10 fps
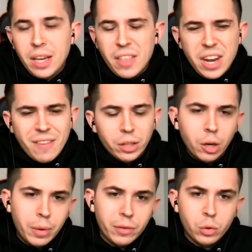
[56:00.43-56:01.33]
And they have a little
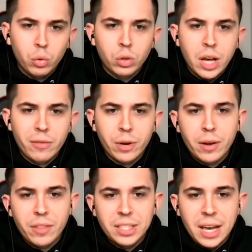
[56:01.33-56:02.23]
bit of a cool off right
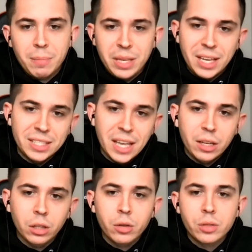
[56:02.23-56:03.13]
around the time PSA
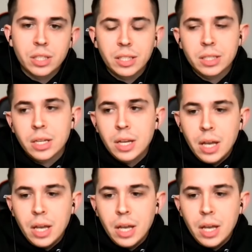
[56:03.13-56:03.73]
closes.